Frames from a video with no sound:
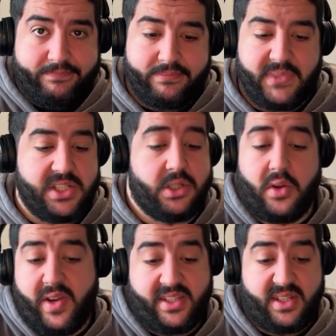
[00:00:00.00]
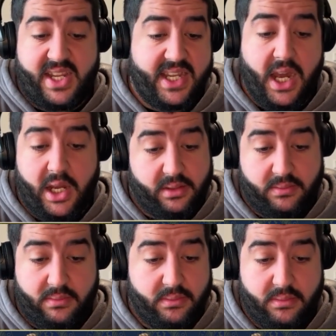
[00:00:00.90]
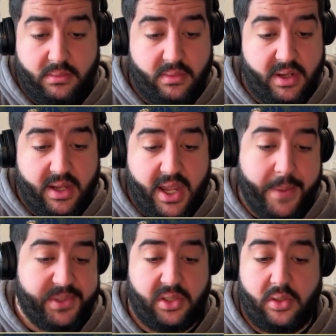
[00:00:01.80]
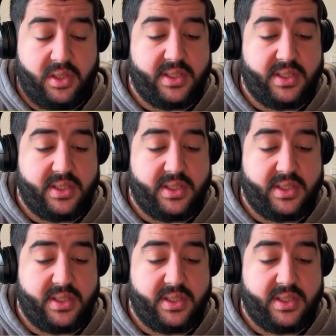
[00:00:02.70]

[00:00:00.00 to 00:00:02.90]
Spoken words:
there's no reason he can't absolutely